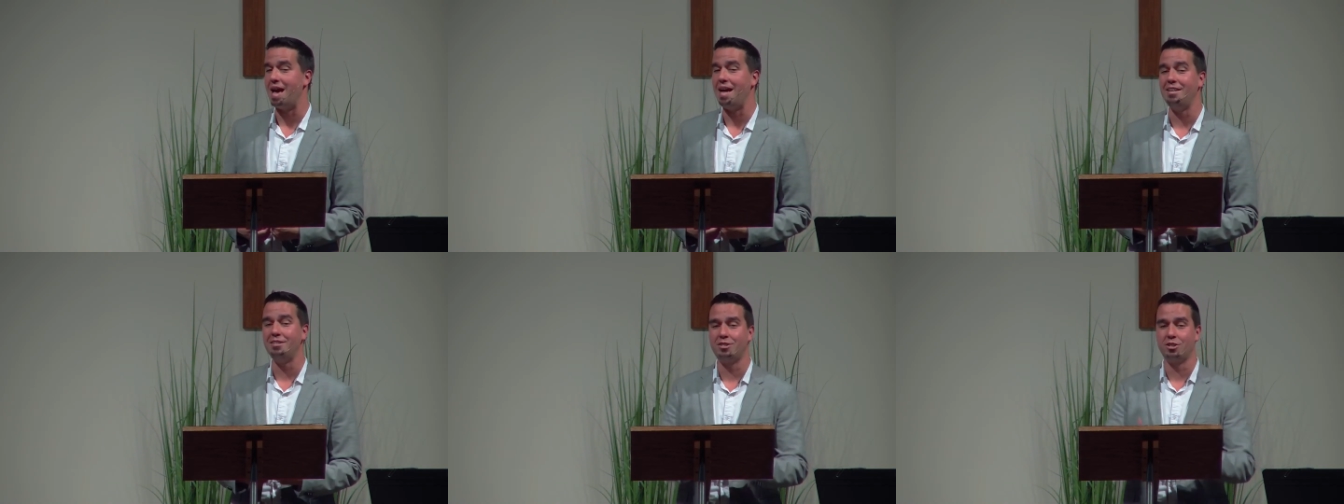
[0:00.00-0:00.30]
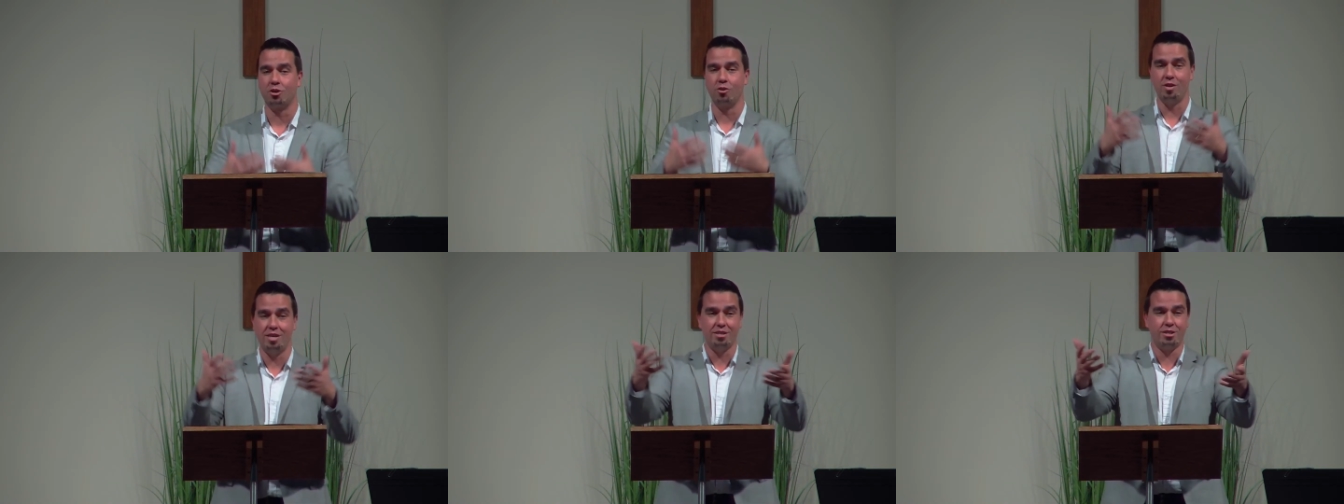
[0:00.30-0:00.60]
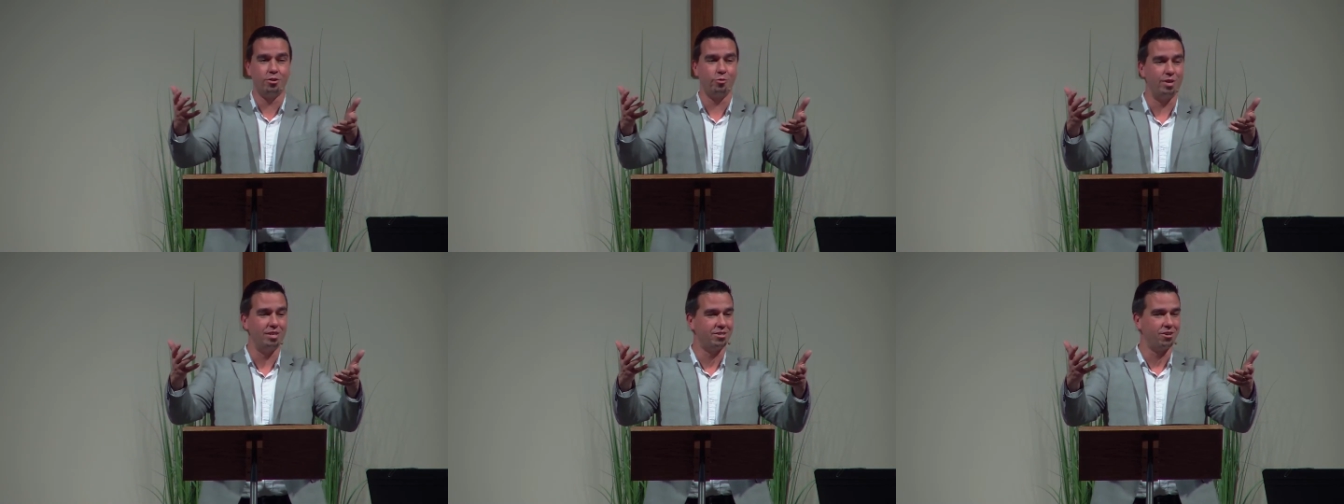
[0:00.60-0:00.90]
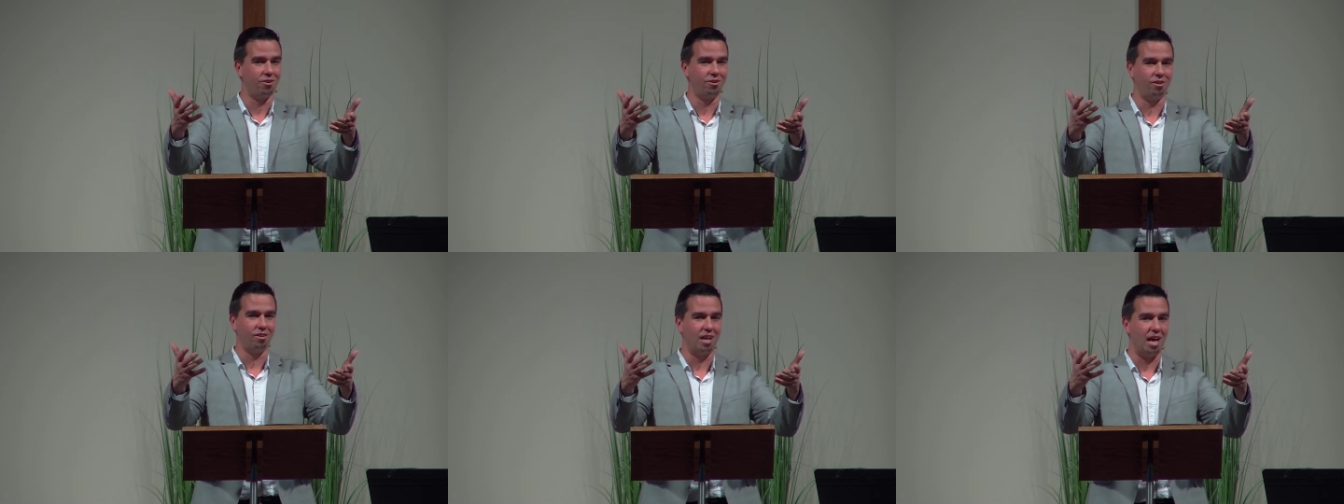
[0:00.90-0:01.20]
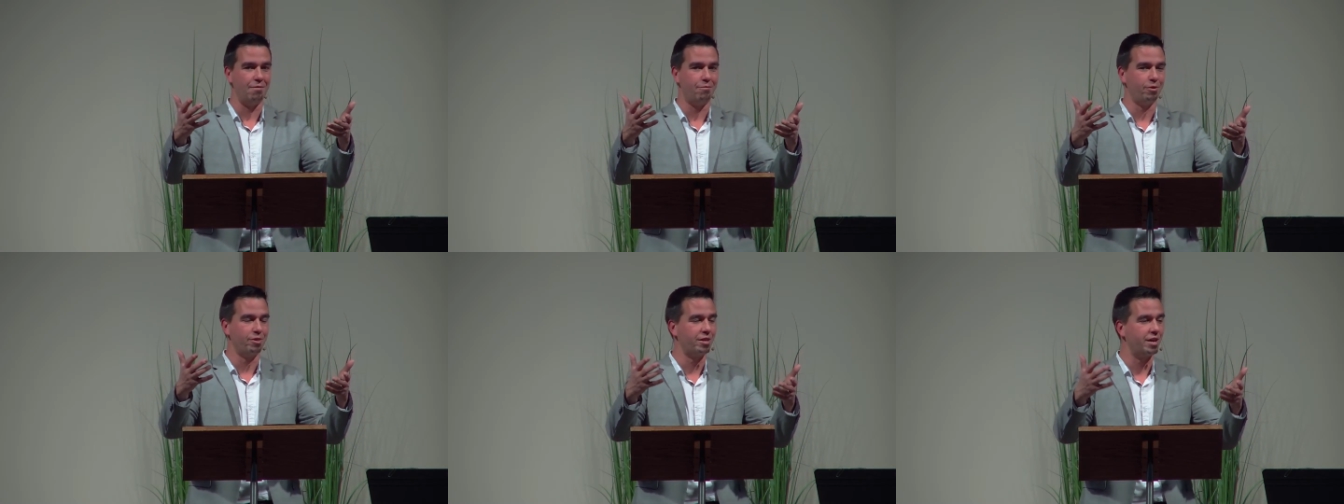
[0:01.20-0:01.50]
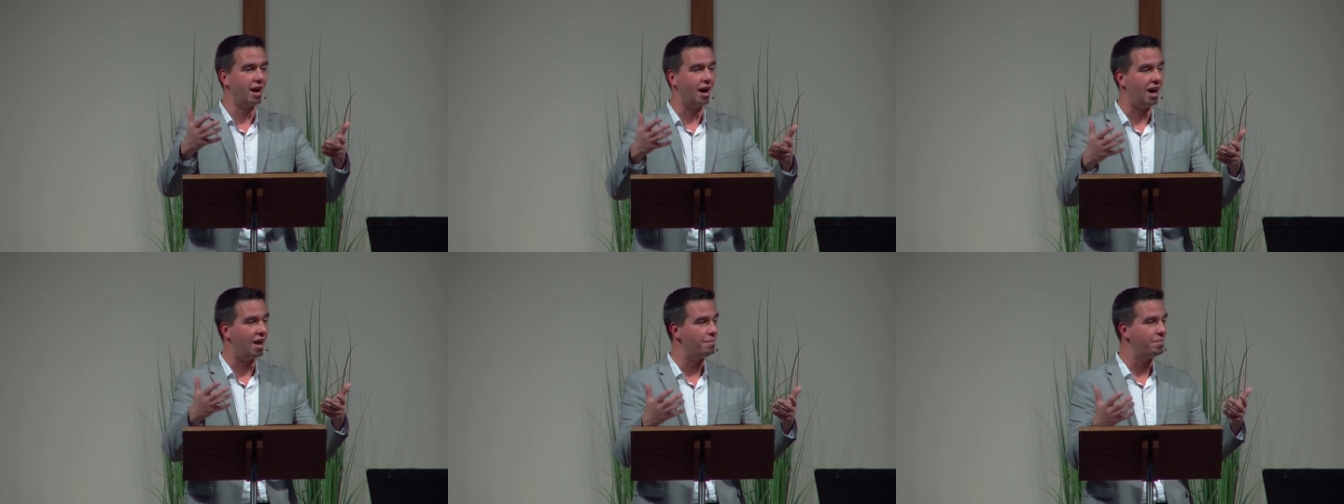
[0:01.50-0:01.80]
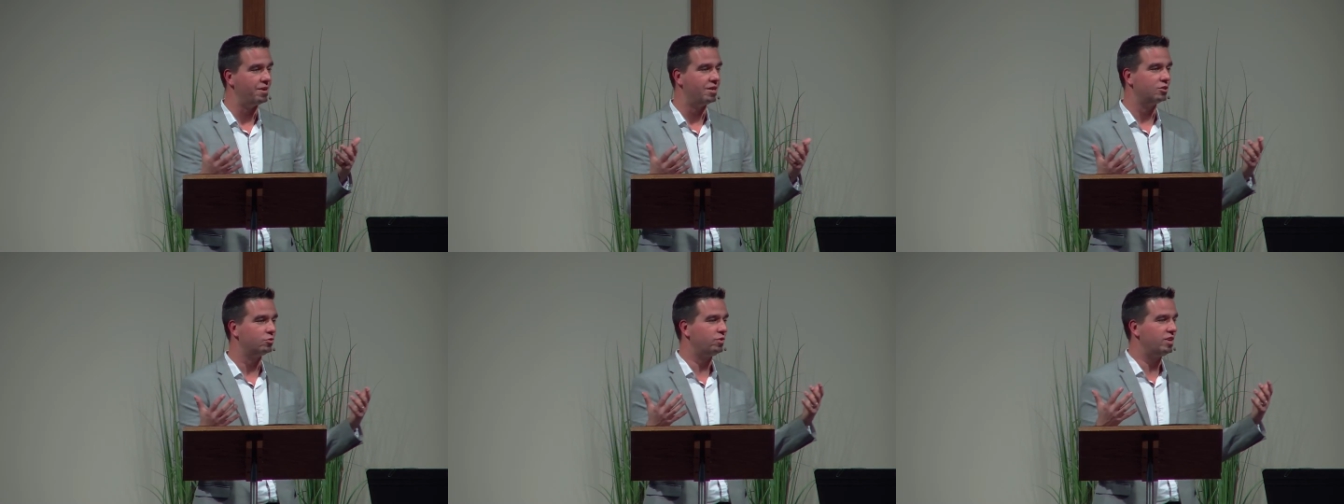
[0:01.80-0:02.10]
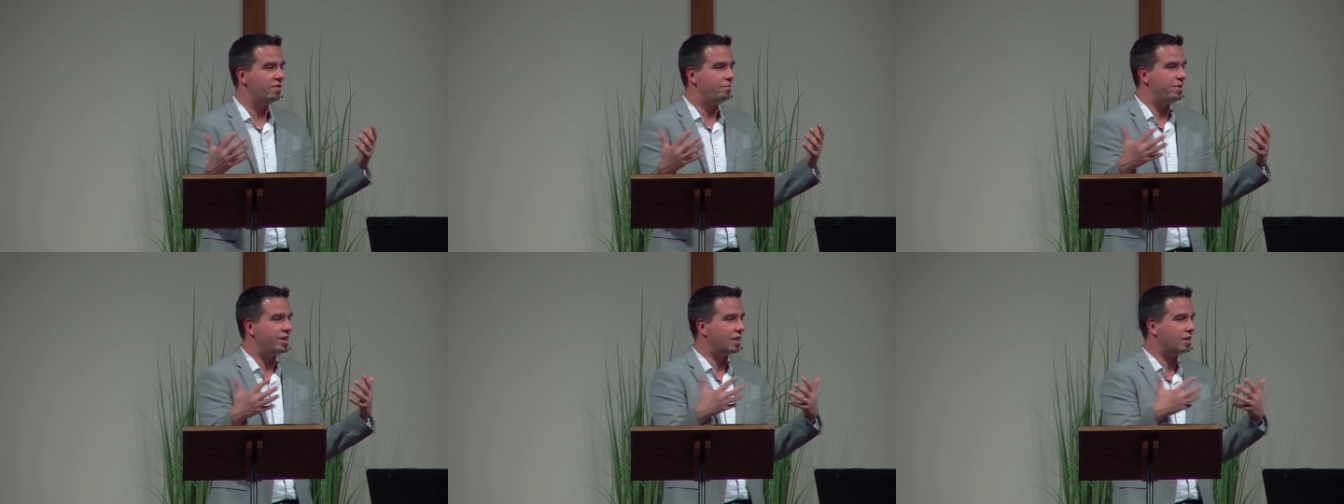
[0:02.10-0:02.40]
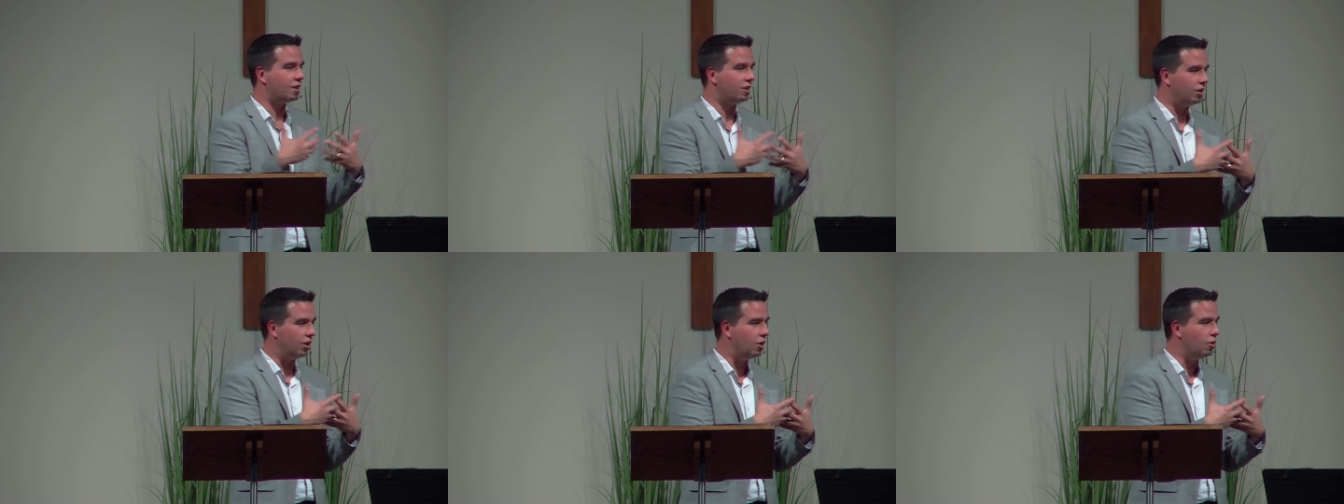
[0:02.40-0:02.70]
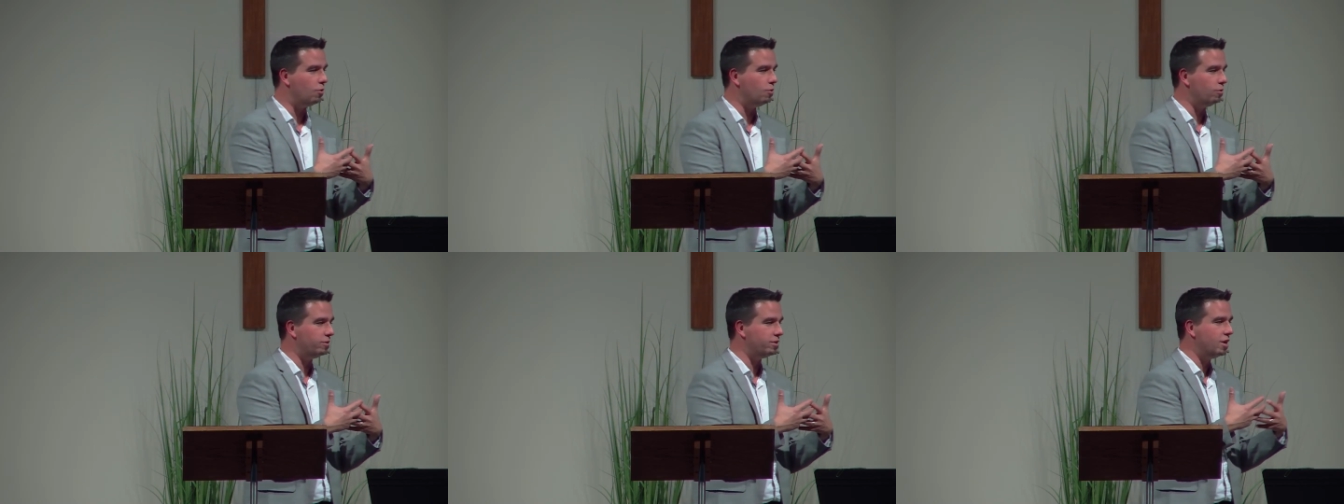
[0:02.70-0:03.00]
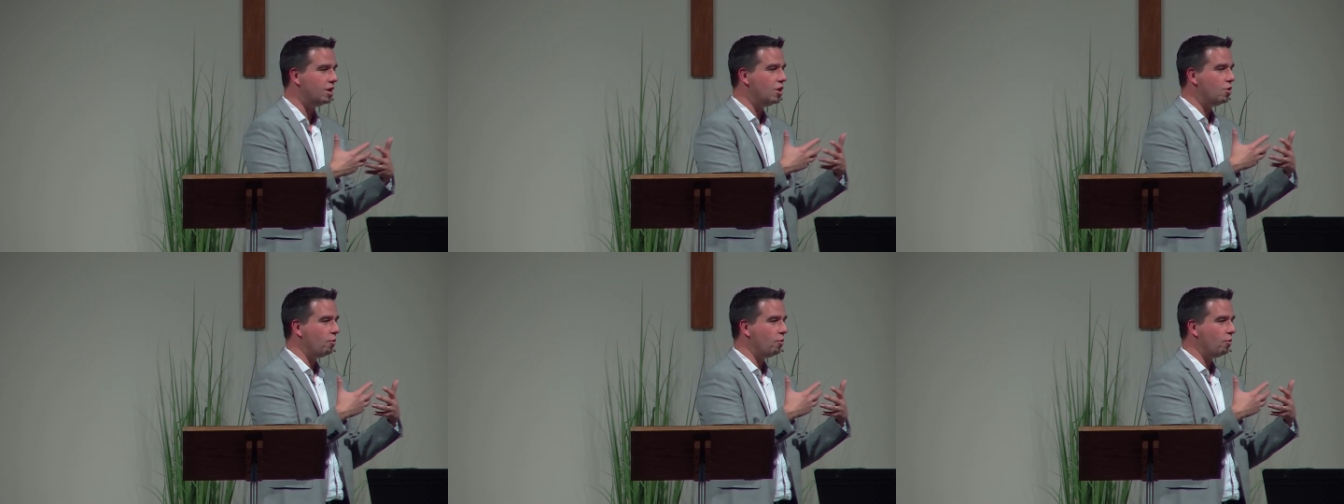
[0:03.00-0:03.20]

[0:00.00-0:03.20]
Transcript: enter into eternal life with God because we have been clothed